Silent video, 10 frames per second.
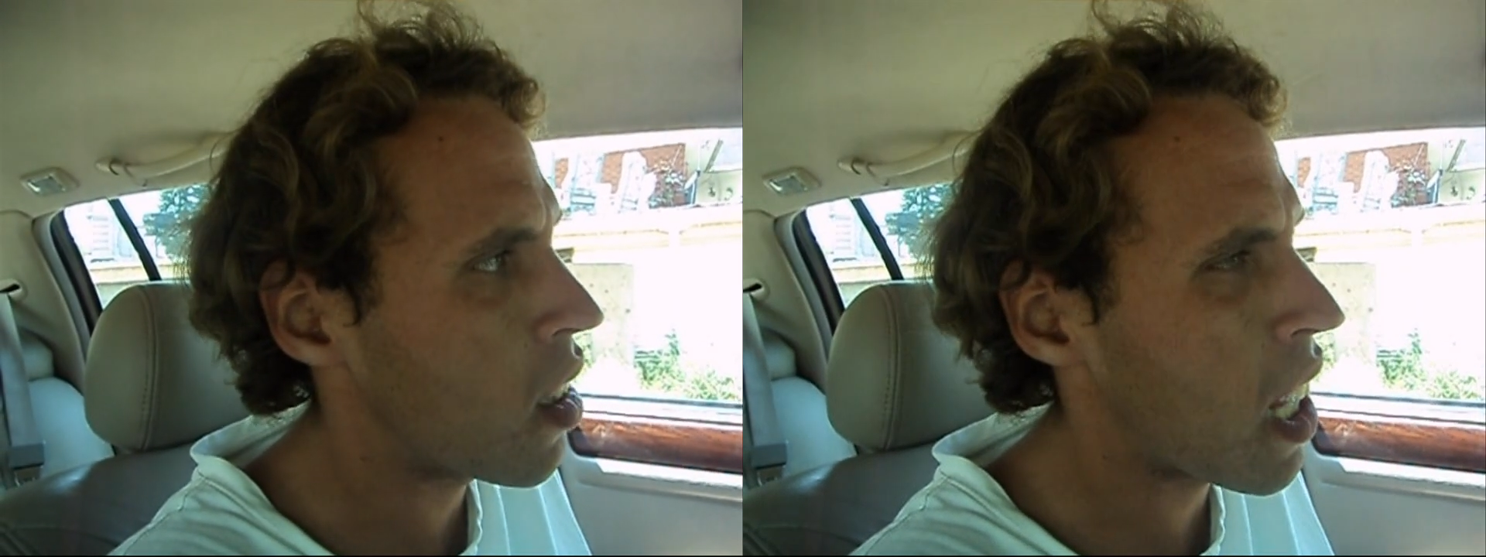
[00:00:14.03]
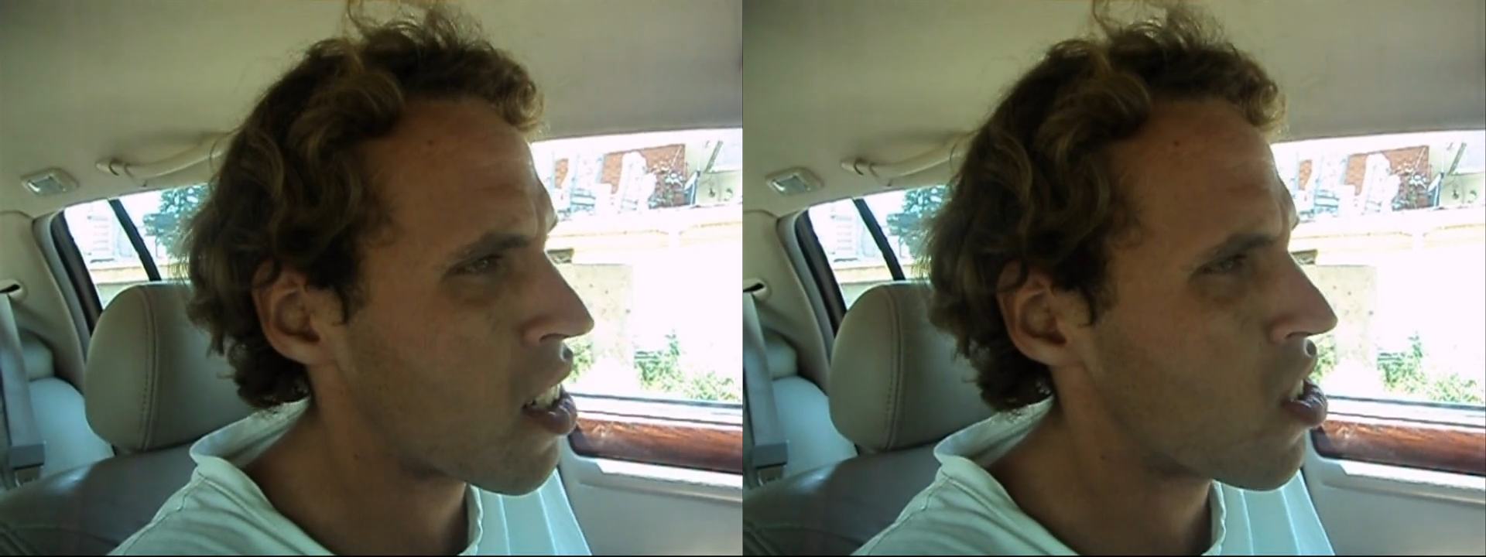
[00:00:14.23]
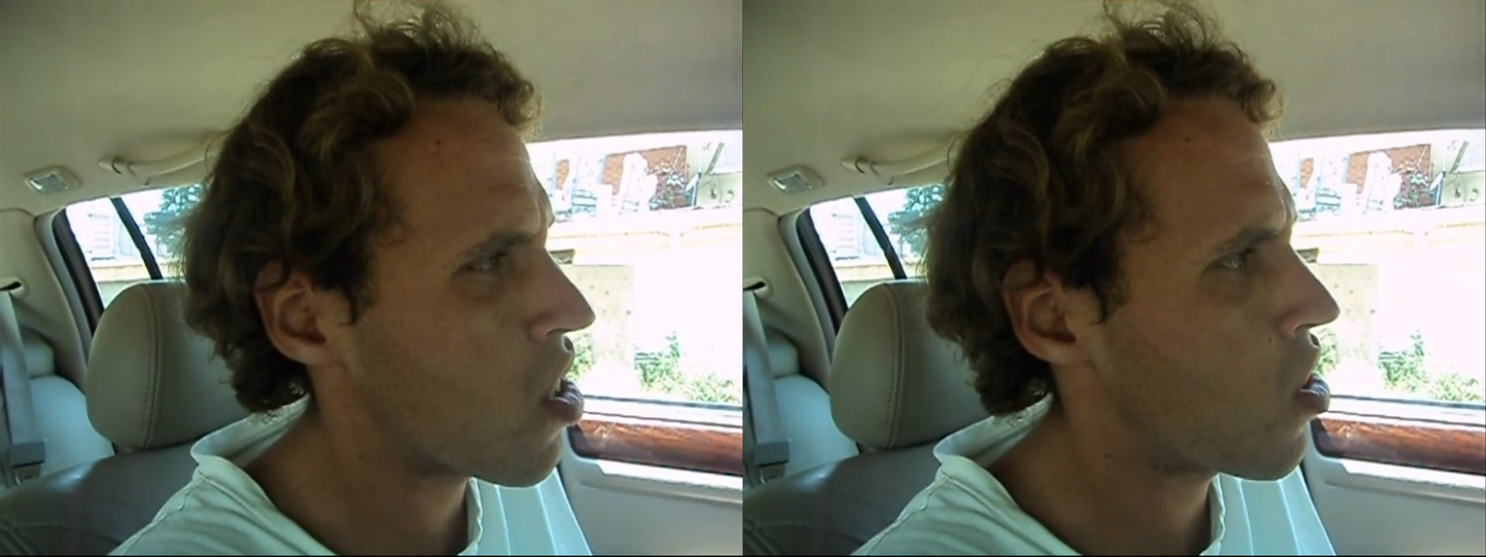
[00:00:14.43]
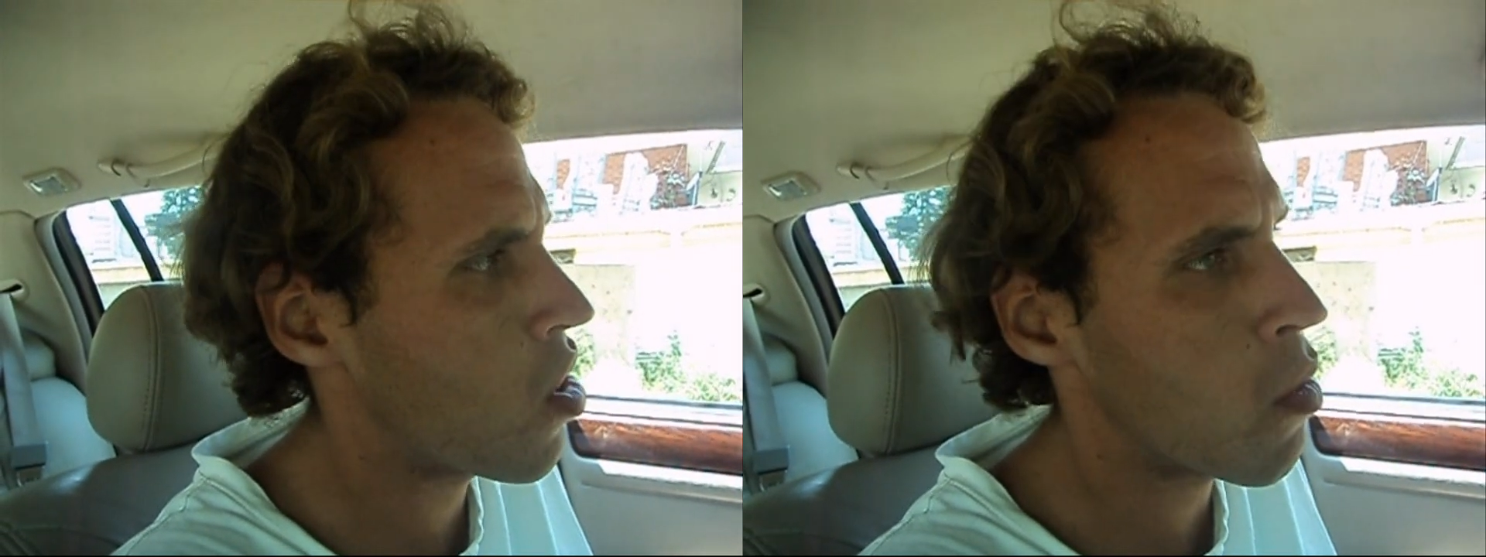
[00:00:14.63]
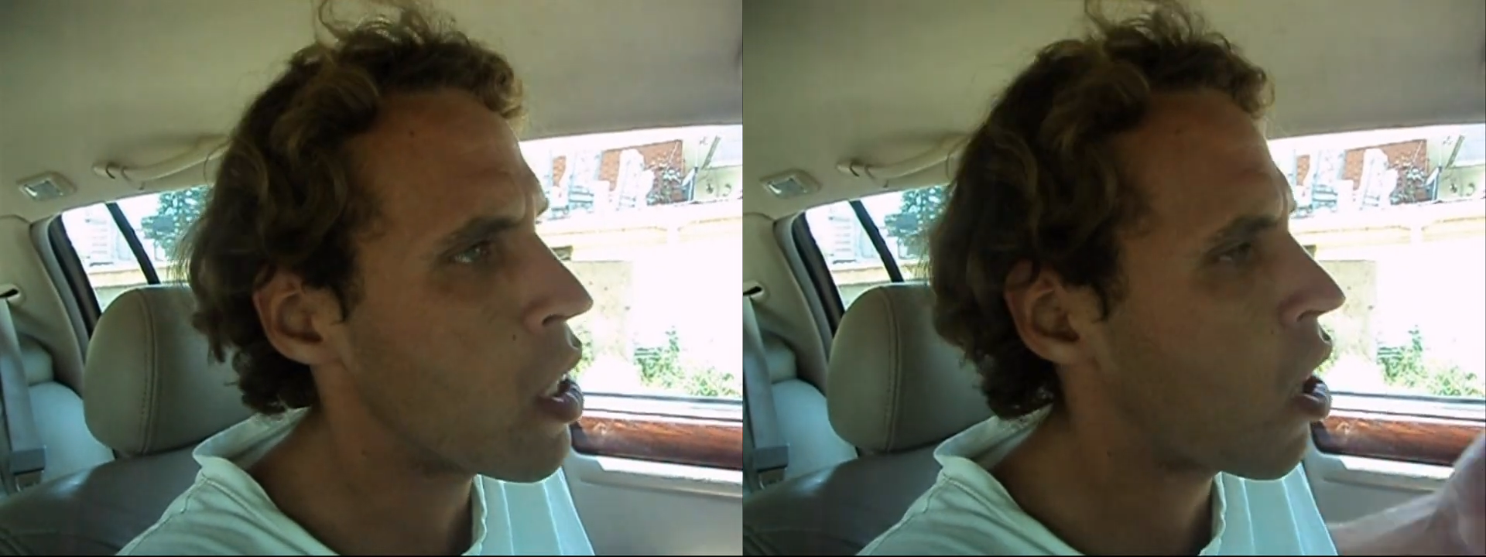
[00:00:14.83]

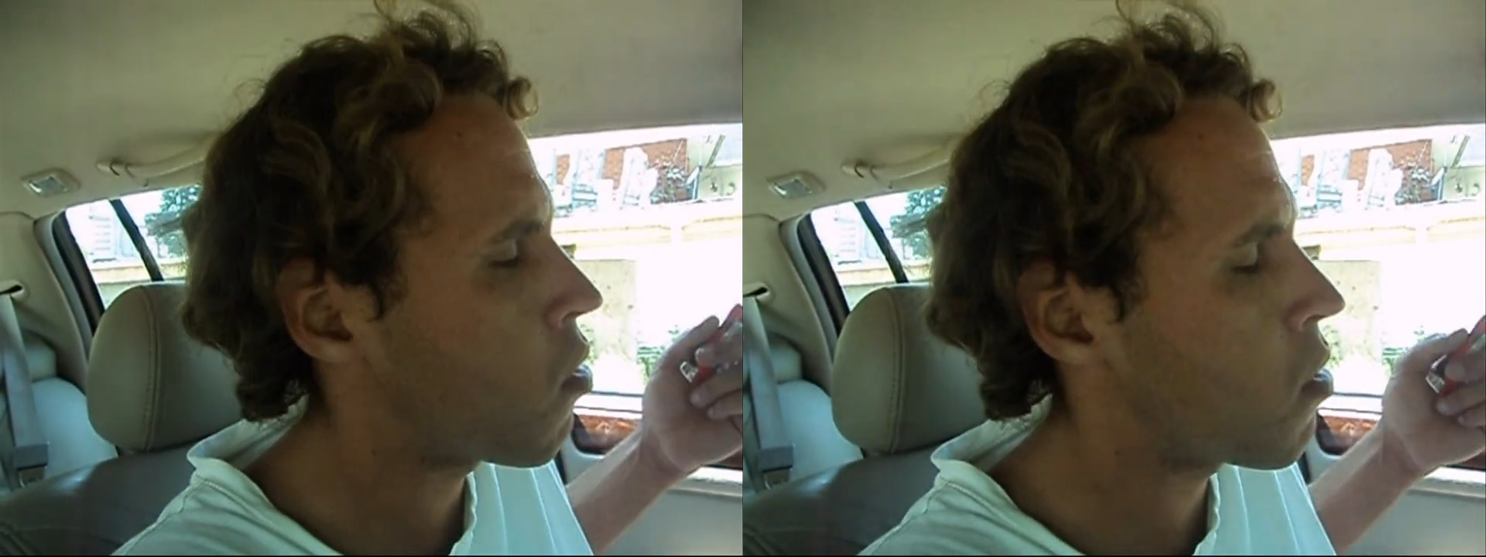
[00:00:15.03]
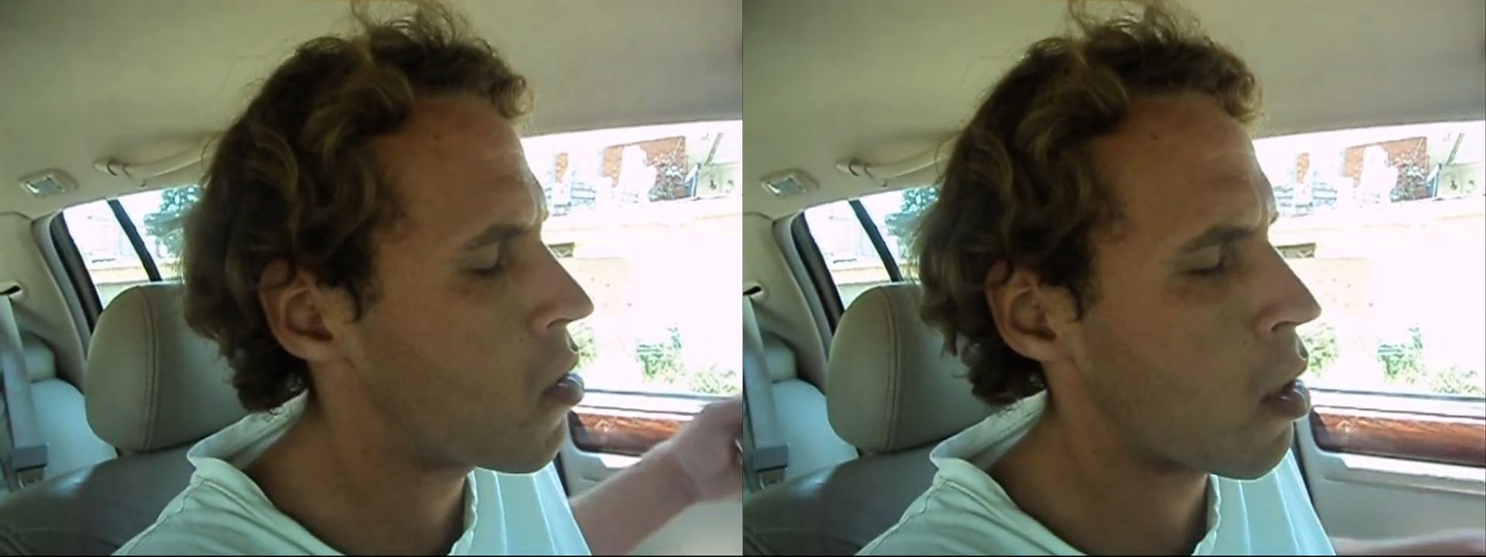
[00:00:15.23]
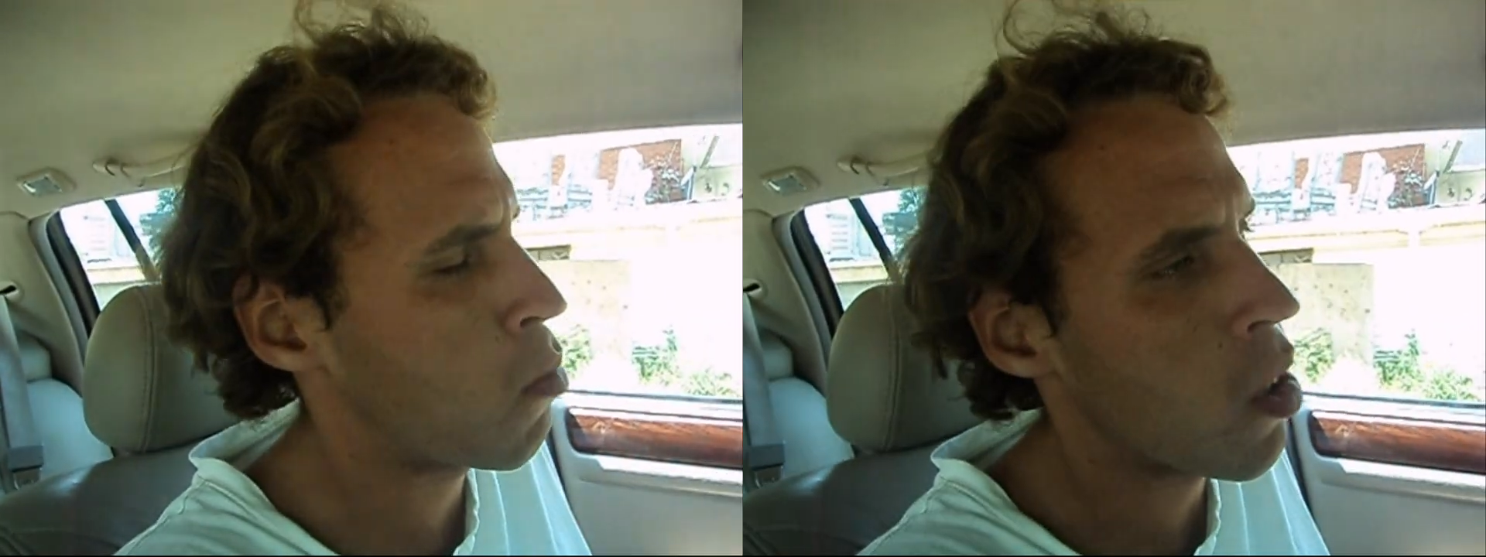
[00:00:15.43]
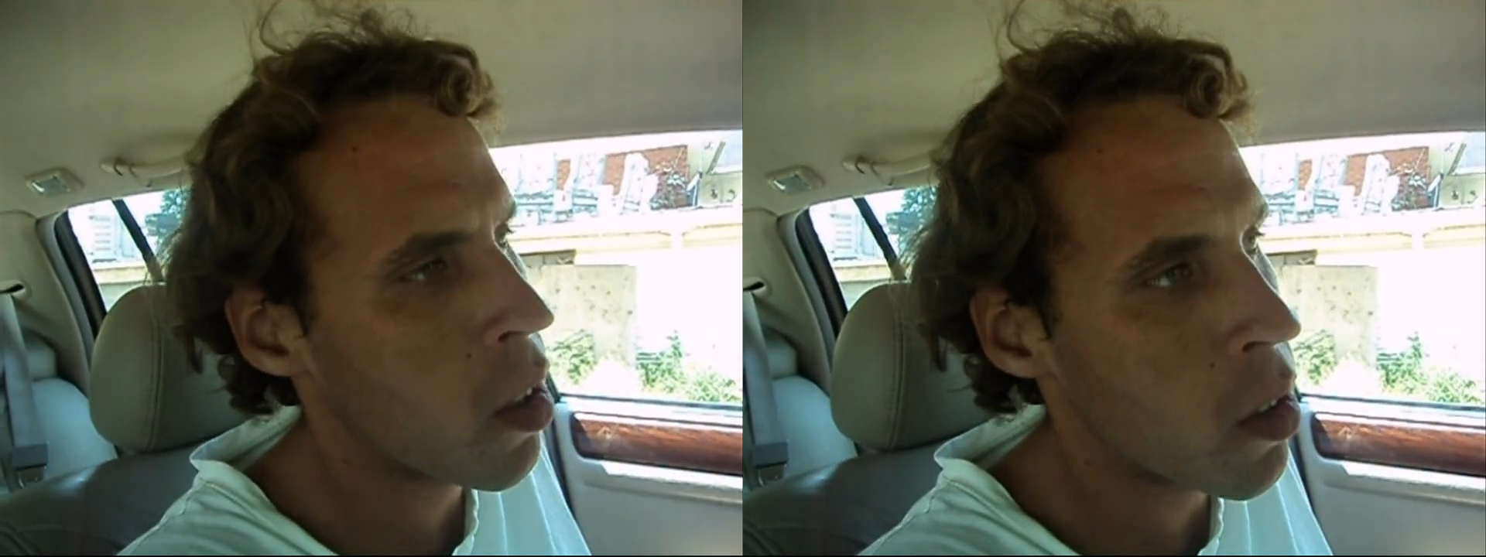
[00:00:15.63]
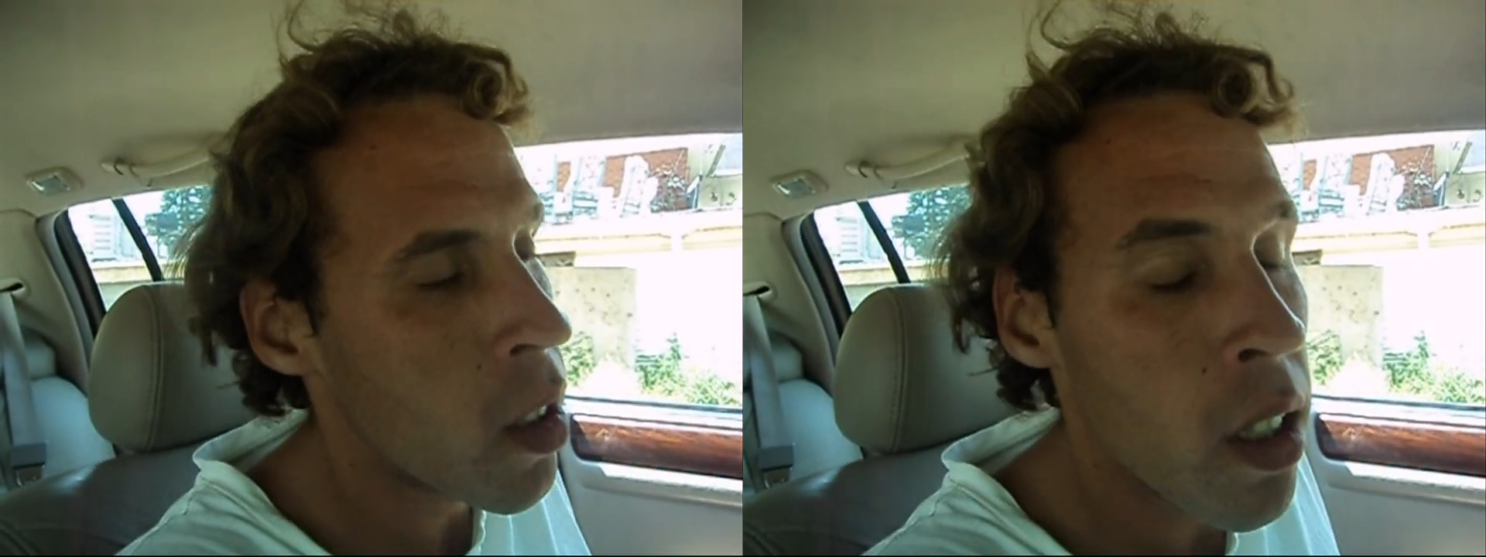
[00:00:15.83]
Lexus 300 something or
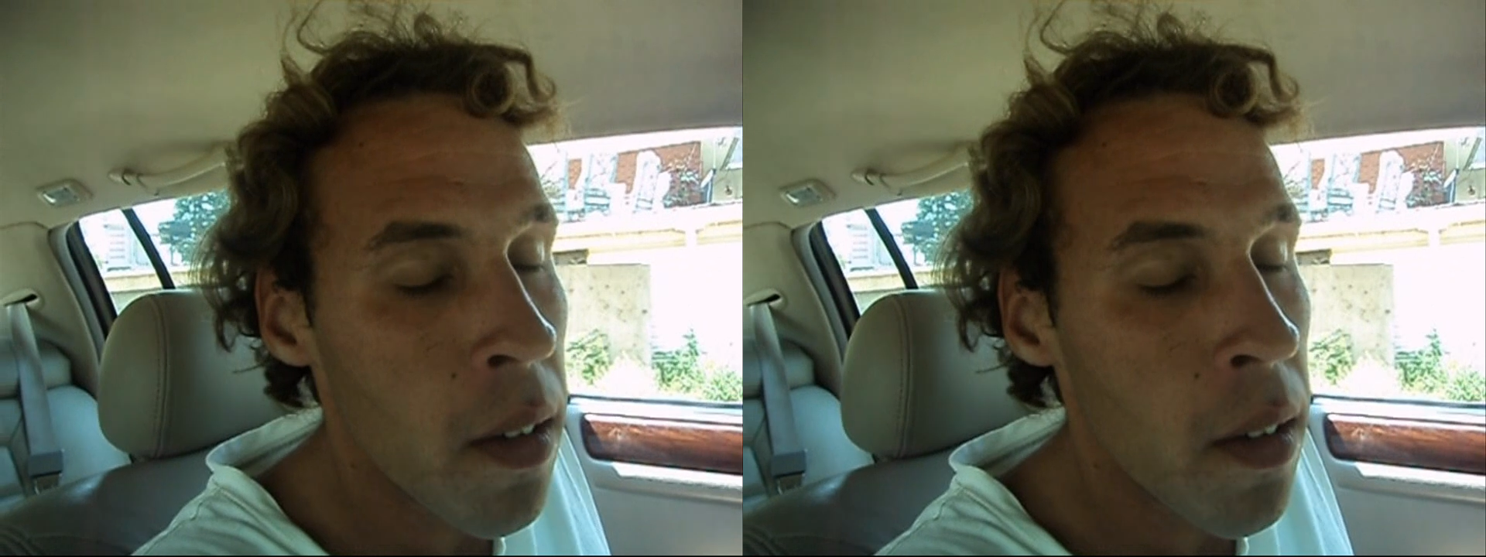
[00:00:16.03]
other.